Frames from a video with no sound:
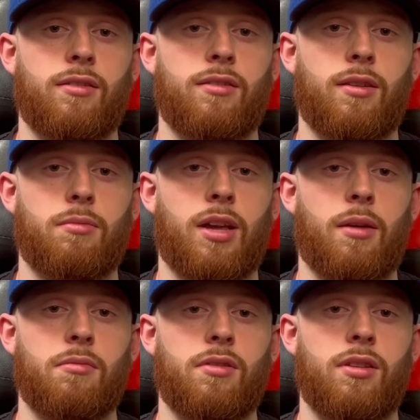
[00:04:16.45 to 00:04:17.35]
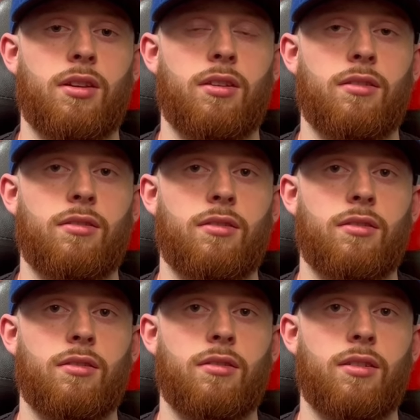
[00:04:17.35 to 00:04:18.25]
sometimes these
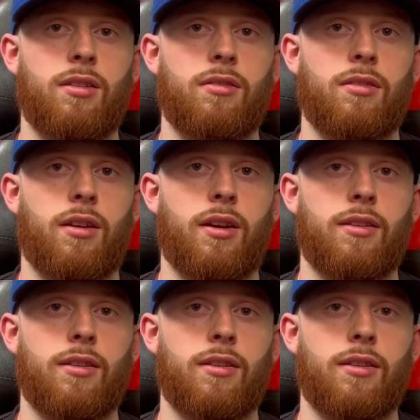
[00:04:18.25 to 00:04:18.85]
these uh,